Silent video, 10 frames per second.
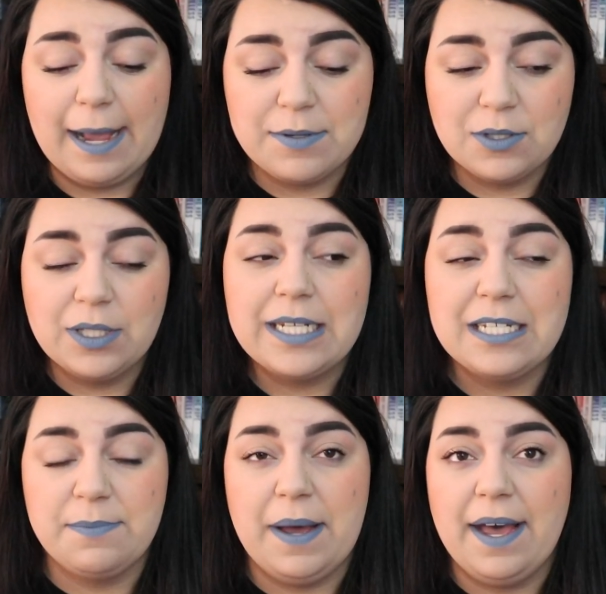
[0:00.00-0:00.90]
absolutely
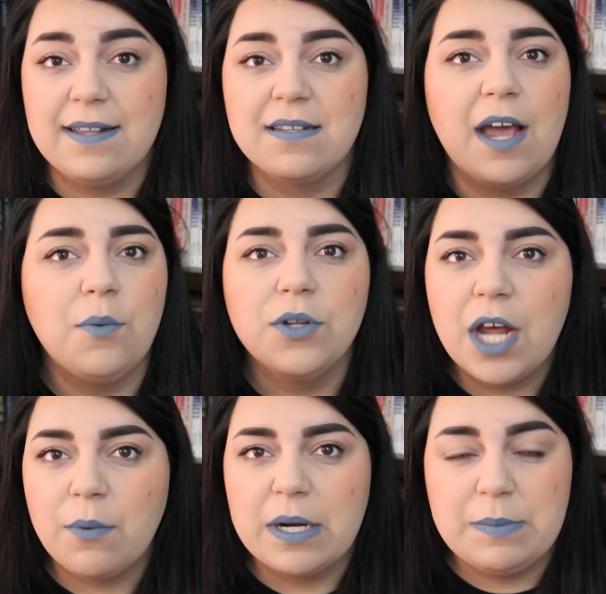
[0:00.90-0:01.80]
despise. I will
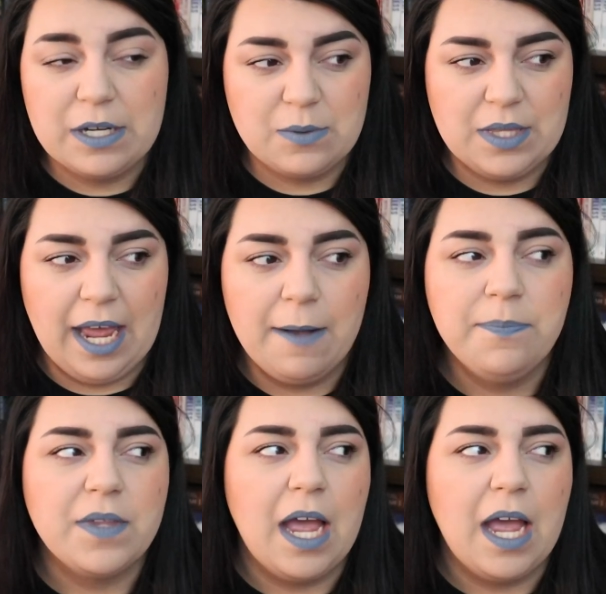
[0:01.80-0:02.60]
not read books with that.